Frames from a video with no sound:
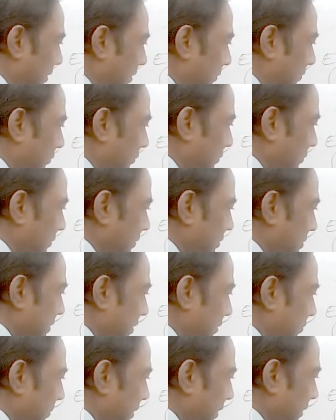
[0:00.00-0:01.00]
3s
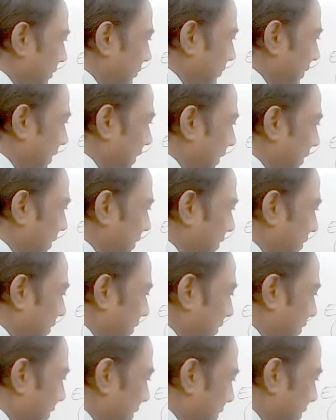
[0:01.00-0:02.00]
are 12, 8
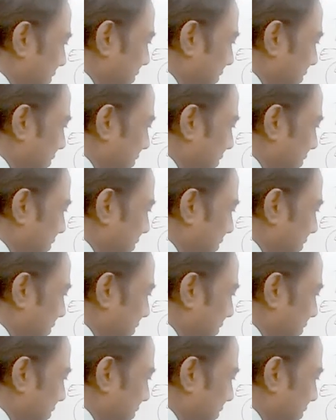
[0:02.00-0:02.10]
is